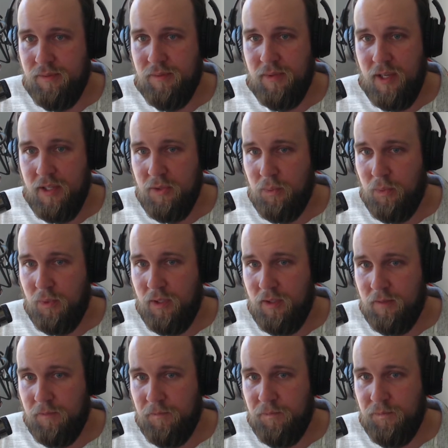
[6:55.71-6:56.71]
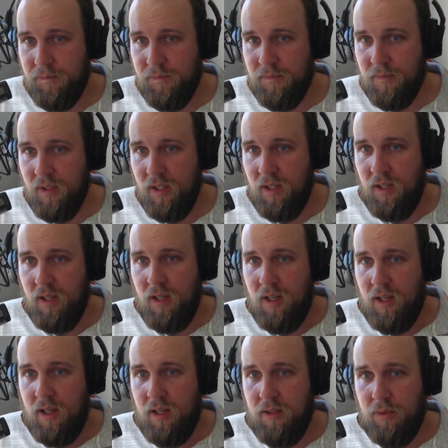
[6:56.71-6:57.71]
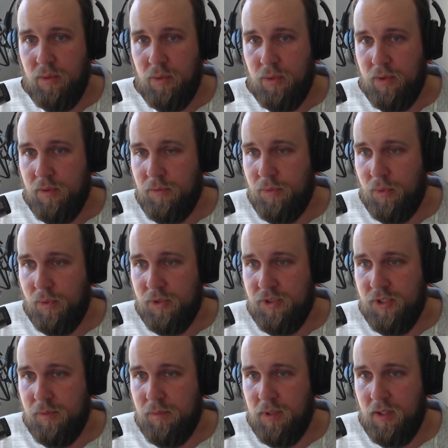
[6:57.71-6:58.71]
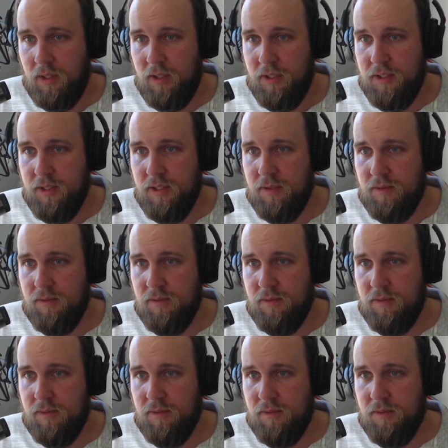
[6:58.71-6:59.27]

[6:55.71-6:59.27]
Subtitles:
as well, or 4G plus.